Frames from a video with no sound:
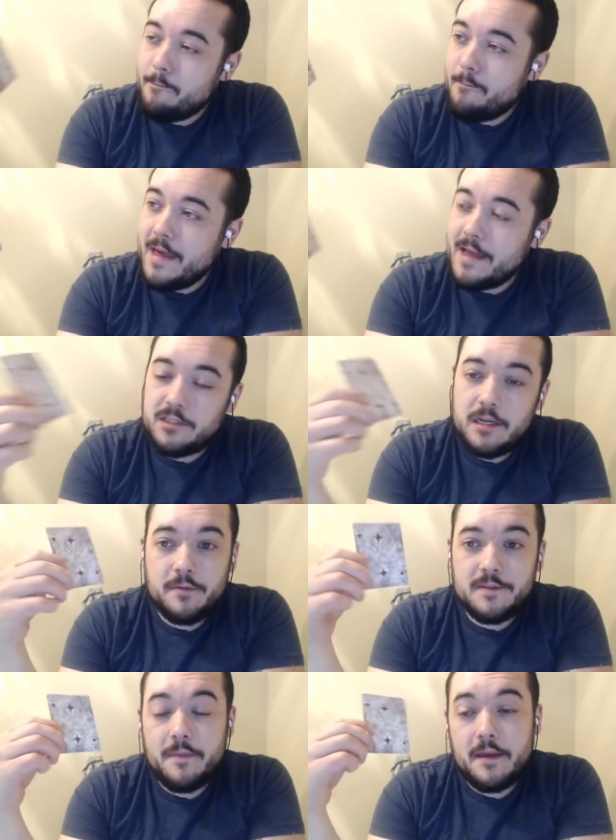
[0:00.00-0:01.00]
matching
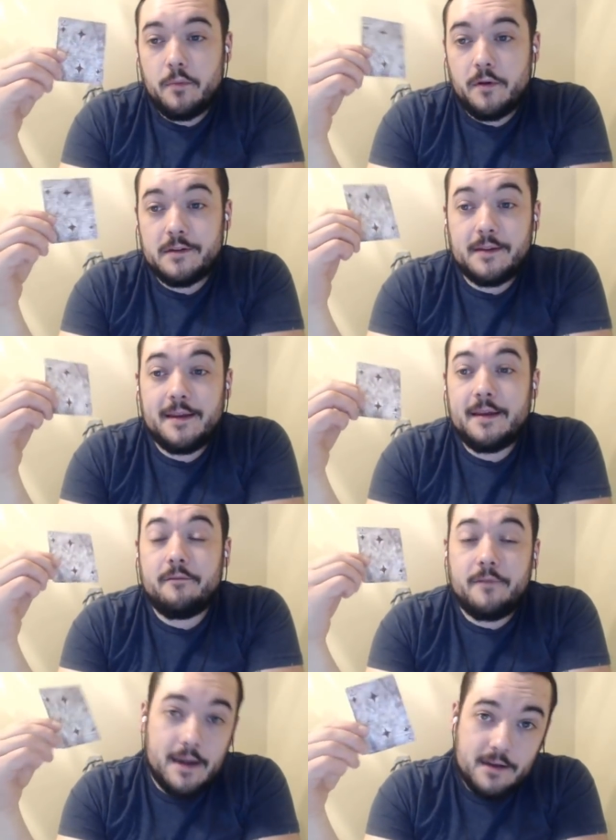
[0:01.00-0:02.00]
up with something perfectly
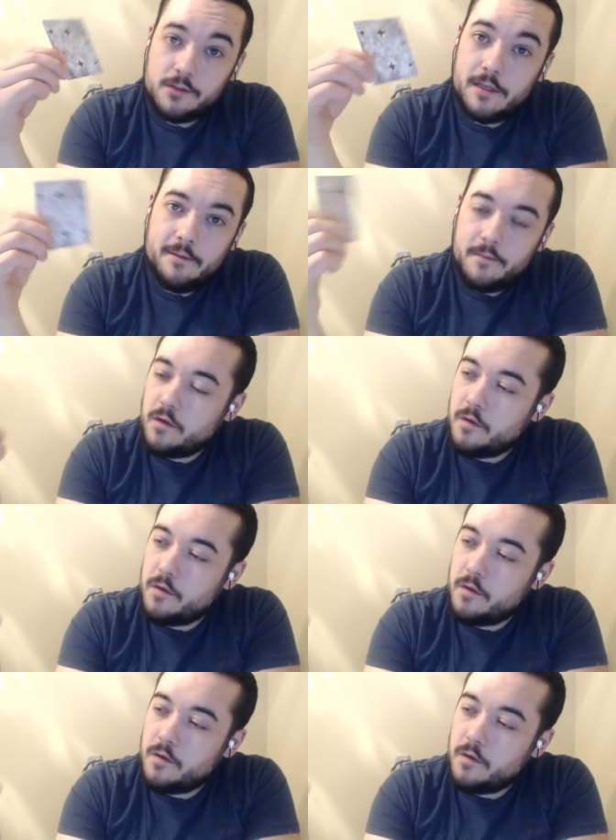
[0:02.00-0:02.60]
financially.